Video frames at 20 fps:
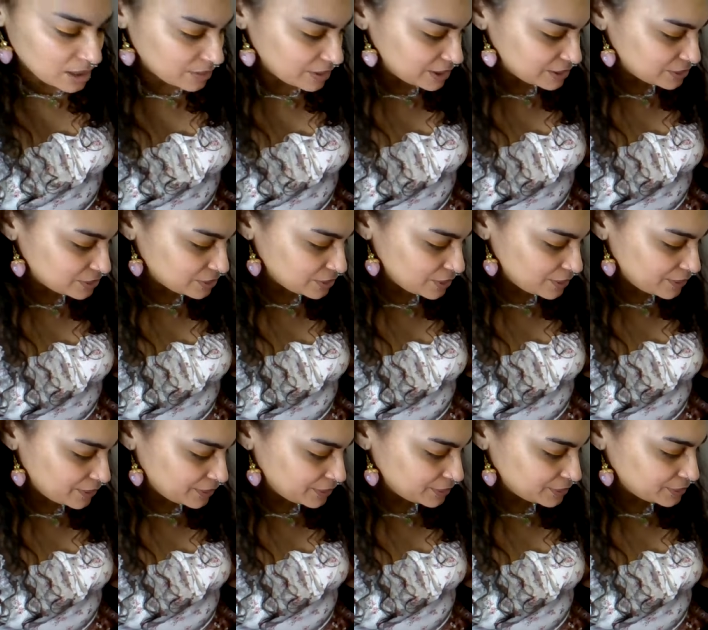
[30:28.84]
Alright,
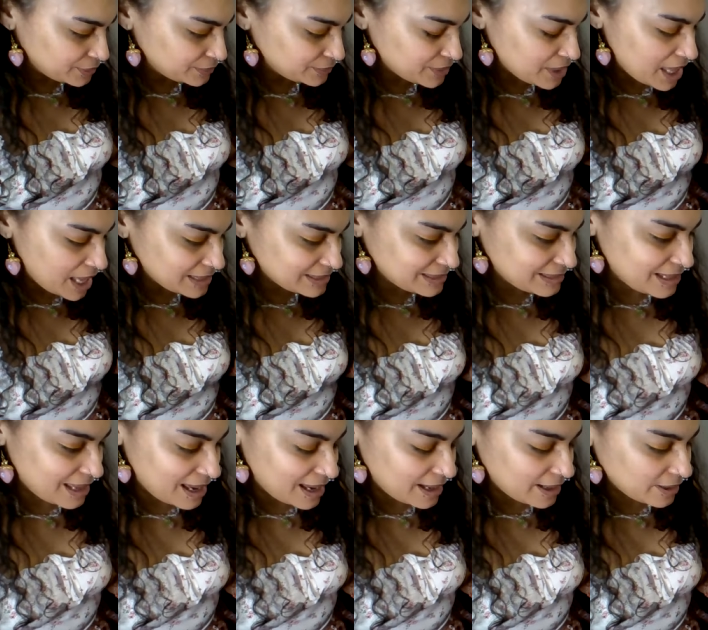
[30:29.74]
so that's
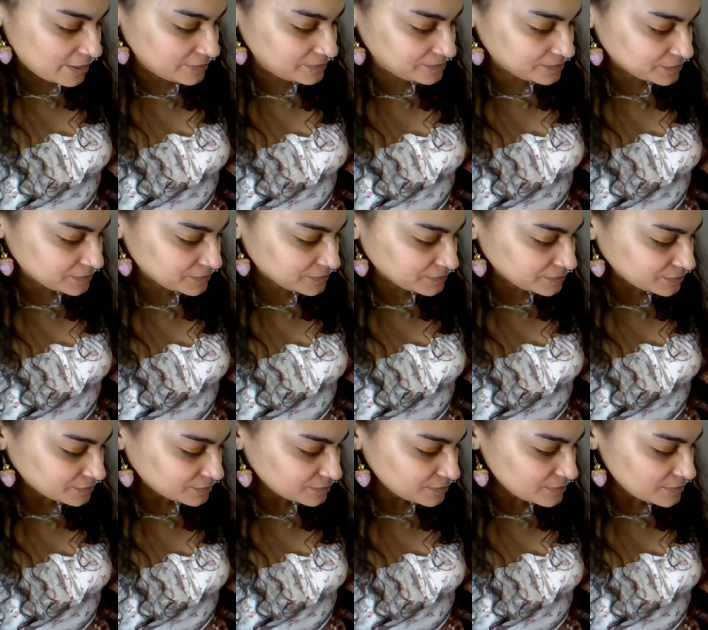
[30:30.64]
that.
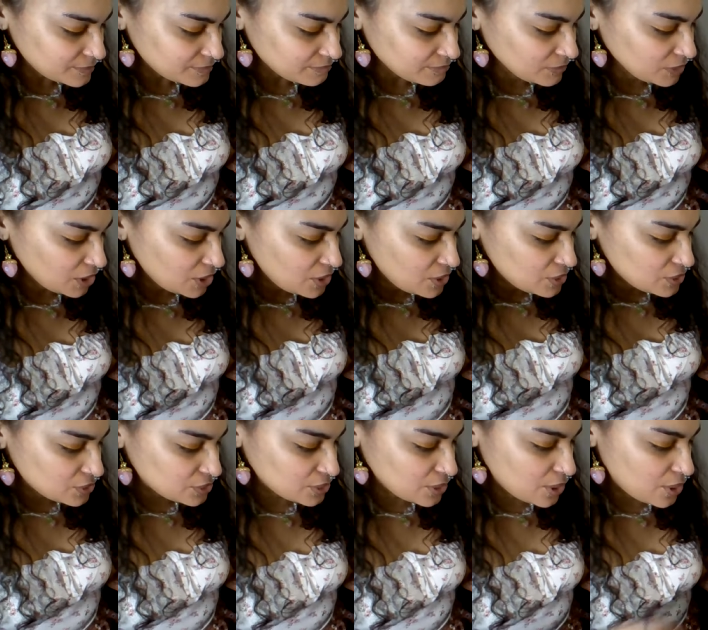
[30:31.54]

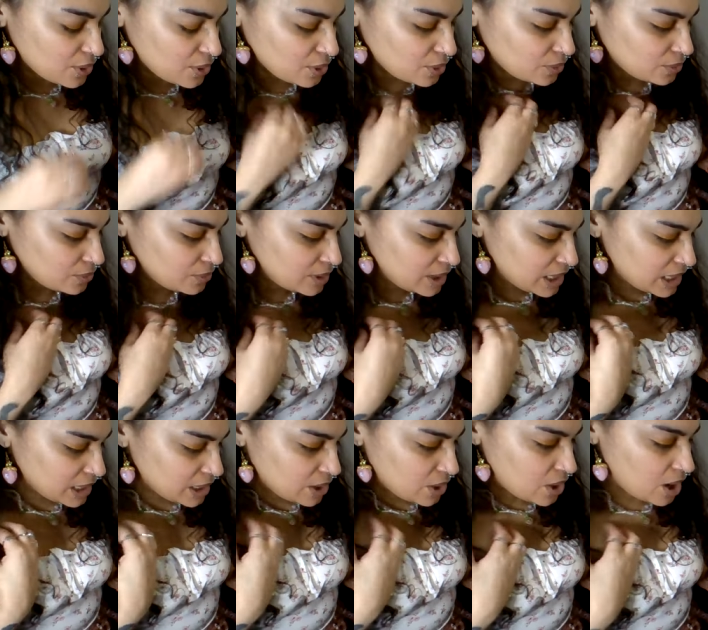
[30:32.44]
So,
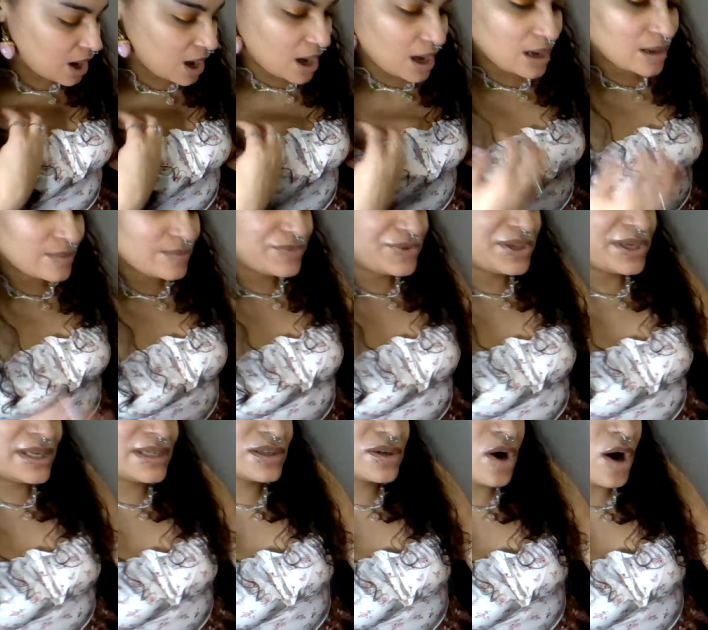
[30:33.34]
um,
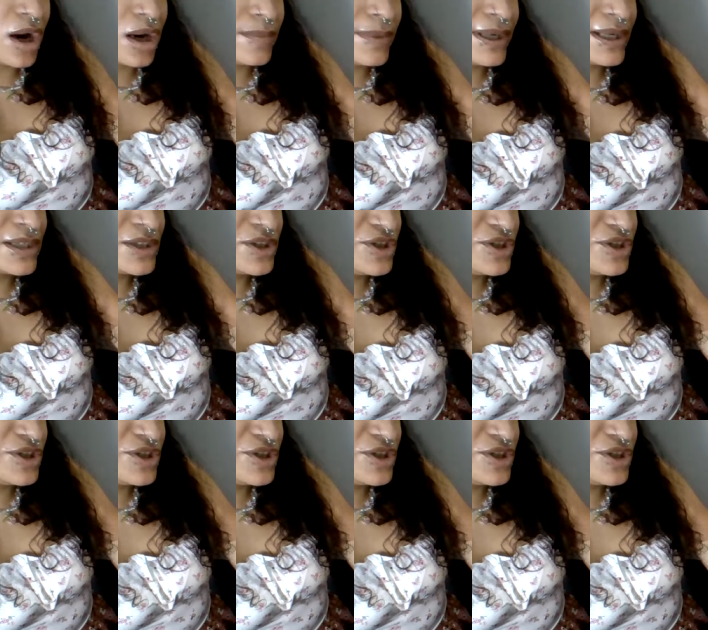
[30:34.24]
this karmic